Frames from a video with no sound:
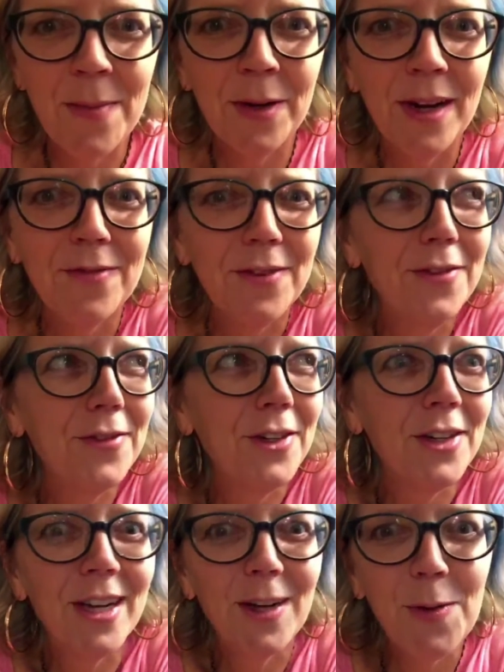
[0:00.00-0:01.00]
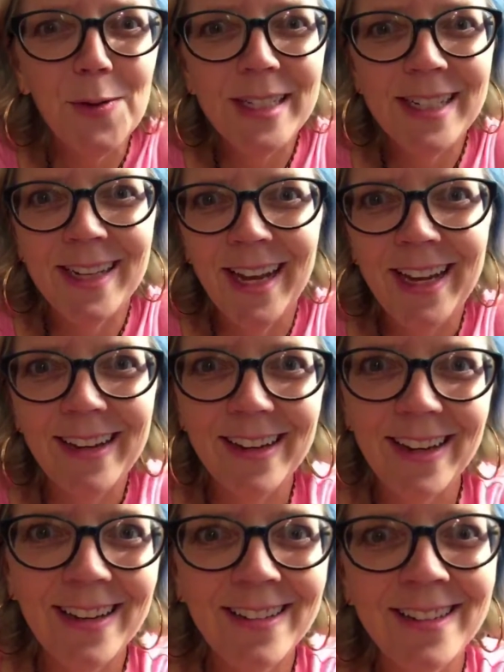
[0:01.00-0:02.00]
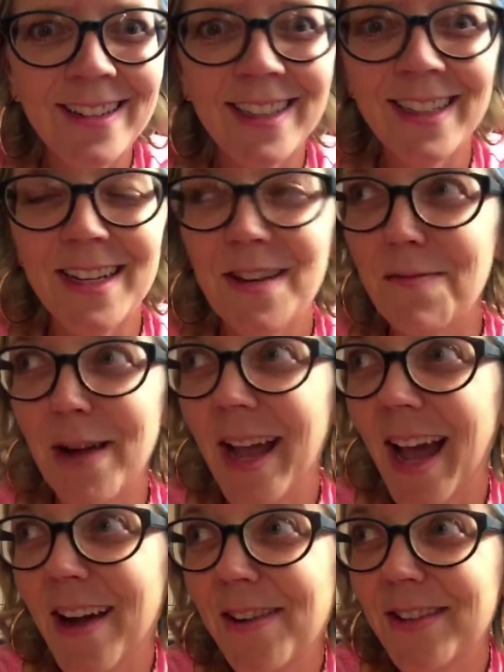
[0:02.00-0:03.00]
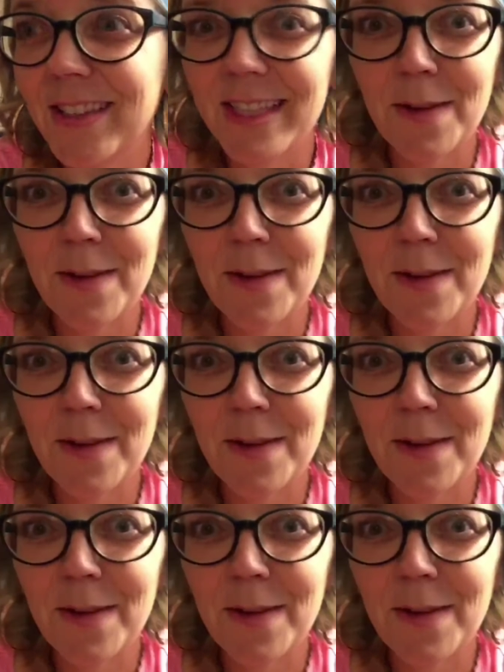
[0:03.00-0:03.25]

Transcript: I'm grateful for a cozy night in my house.